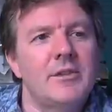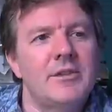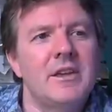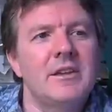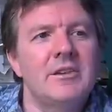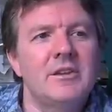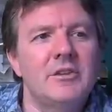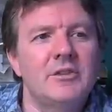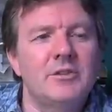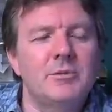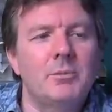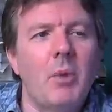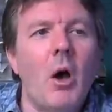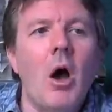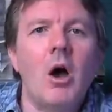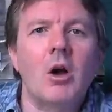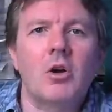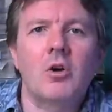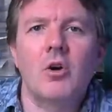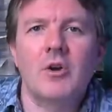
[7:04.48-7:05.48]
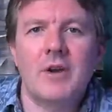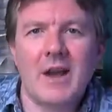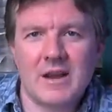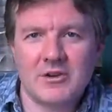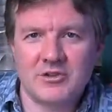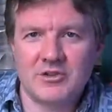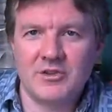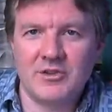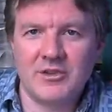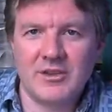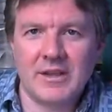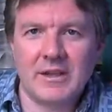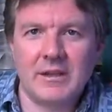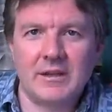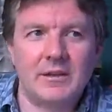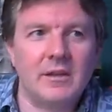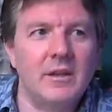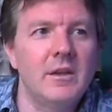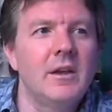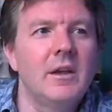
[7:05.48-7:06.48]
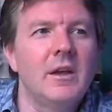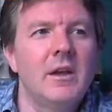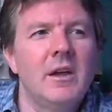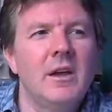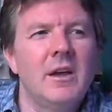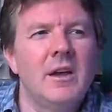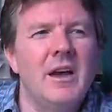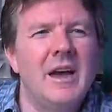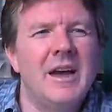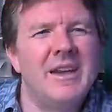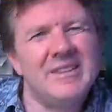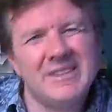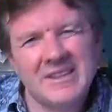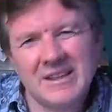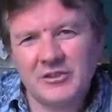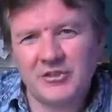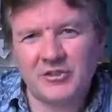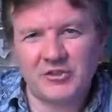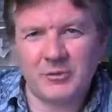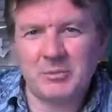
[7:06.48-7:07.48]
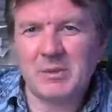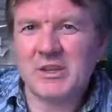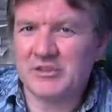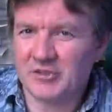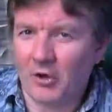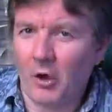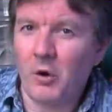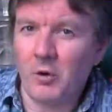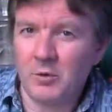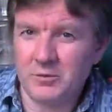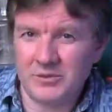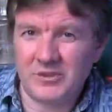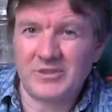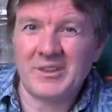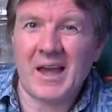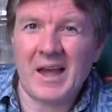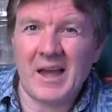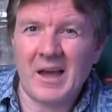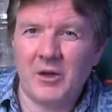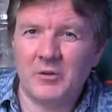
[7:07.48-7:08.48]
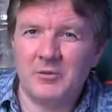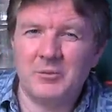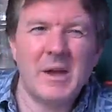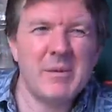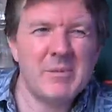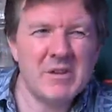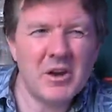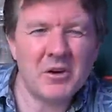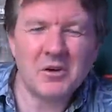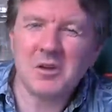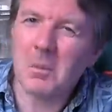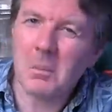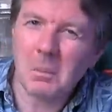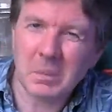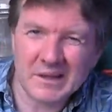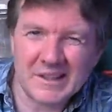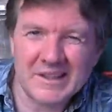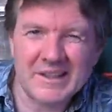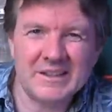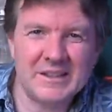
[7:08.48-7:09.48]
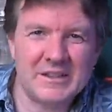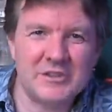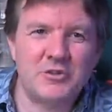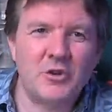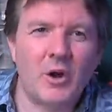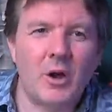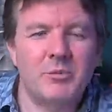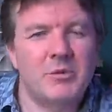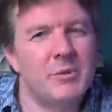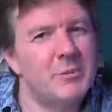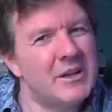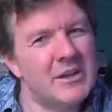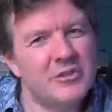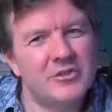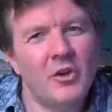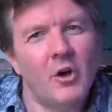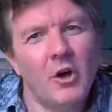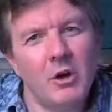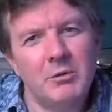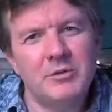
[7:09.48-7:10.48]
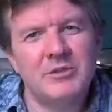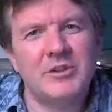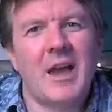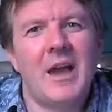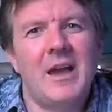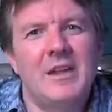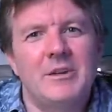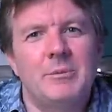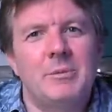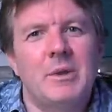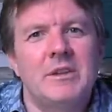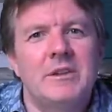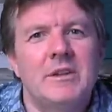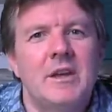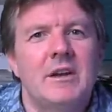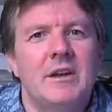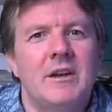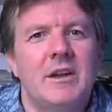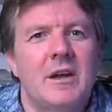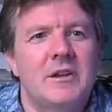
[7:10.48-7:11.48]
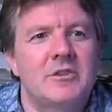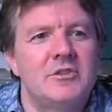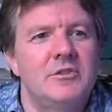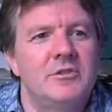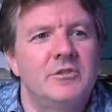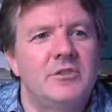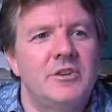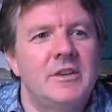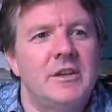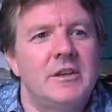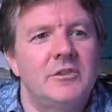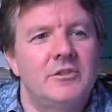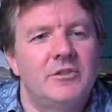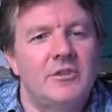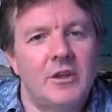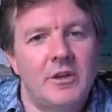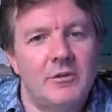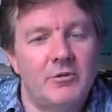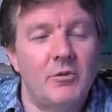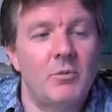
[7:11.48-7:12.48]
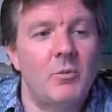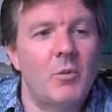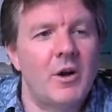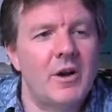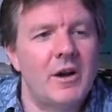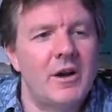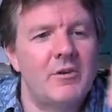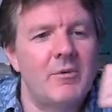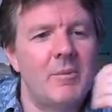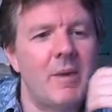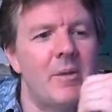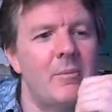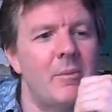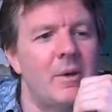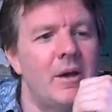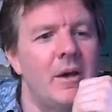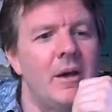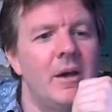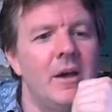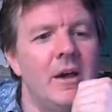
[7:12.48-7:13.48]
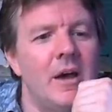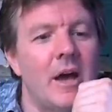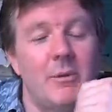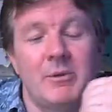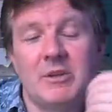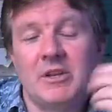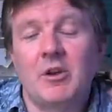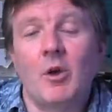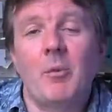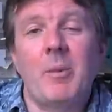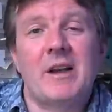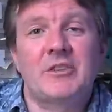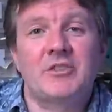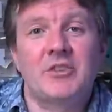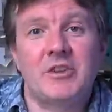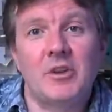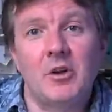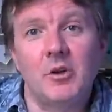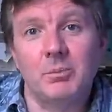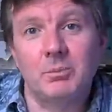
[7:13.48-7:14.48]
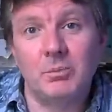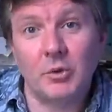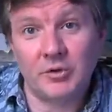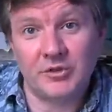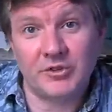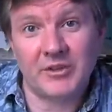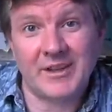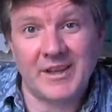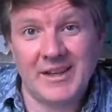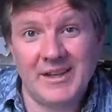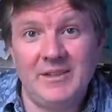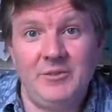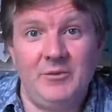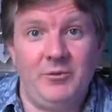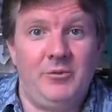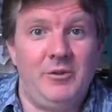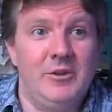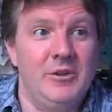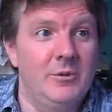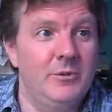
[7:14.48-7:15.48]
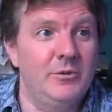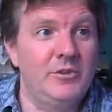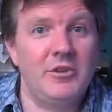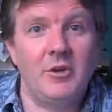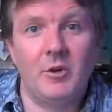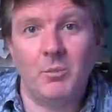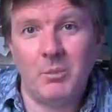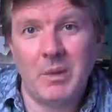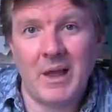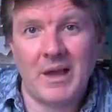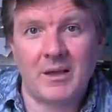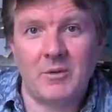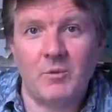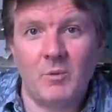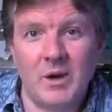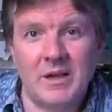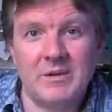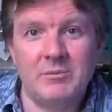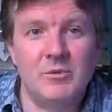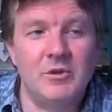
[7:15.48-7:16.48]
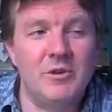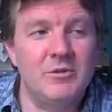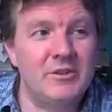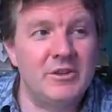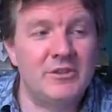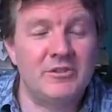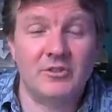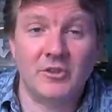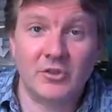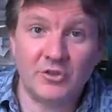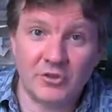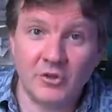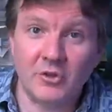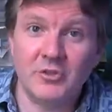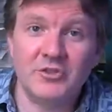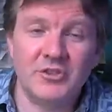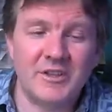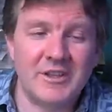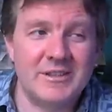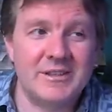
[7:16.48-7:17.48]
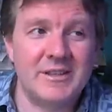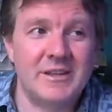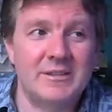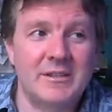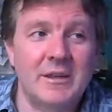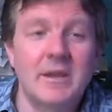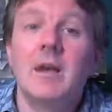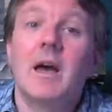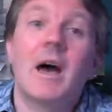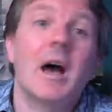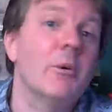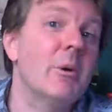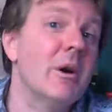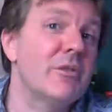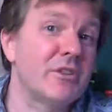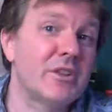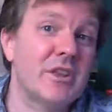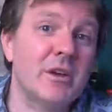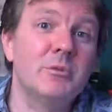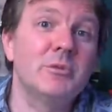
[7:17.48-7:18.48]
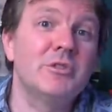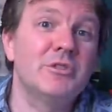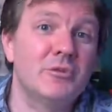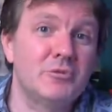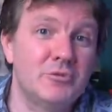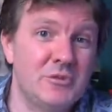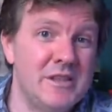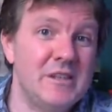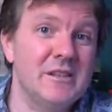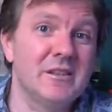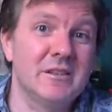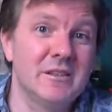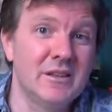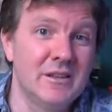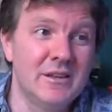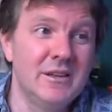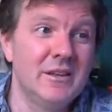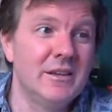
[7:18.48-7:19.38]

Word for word: I think this parkour action thing needs to be toned down, maybe not completely dropped. I mean, it's always kind of been there in action scenes uh, from what I remember. I mean, you go back to the old Buster Keaton films, the old black and white movies and the stunts he did. However, that was a real